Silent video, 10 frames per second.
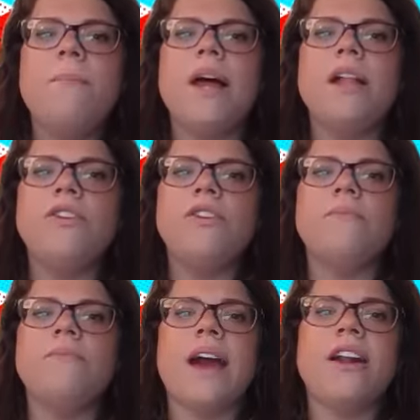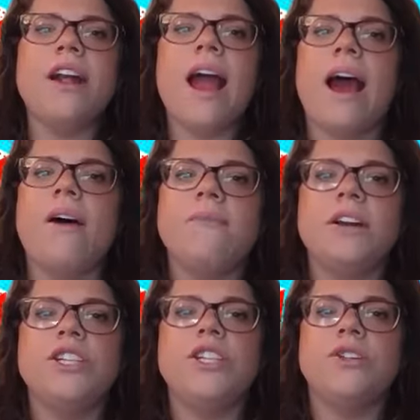But no matter how
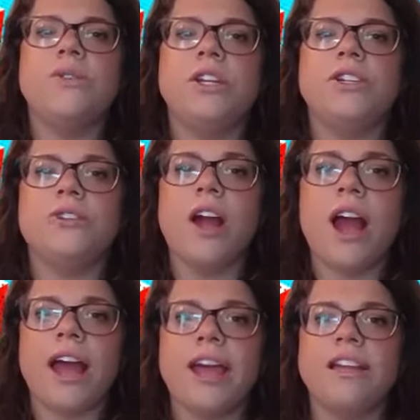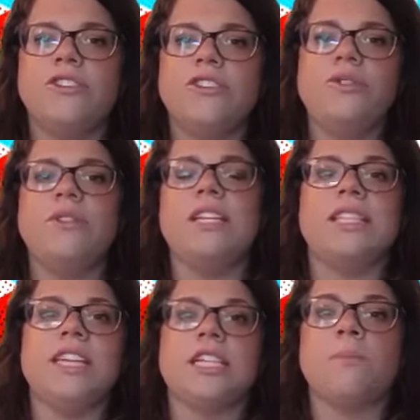much we try to do these
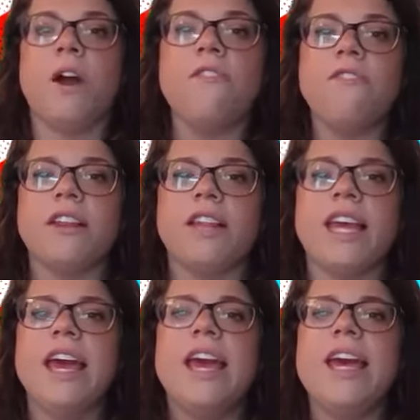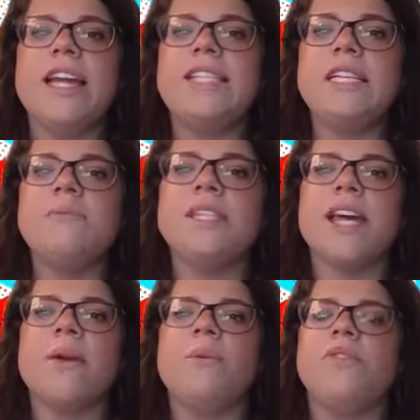things perfectly, it seems
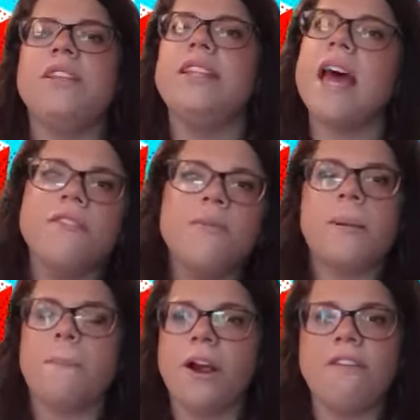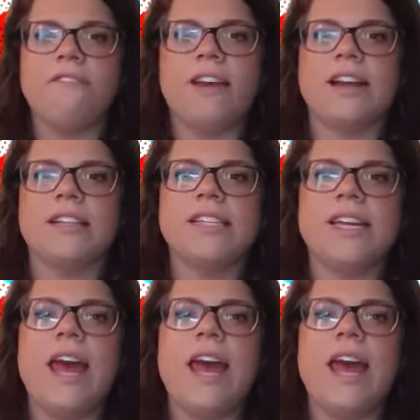like we'll never be perfect.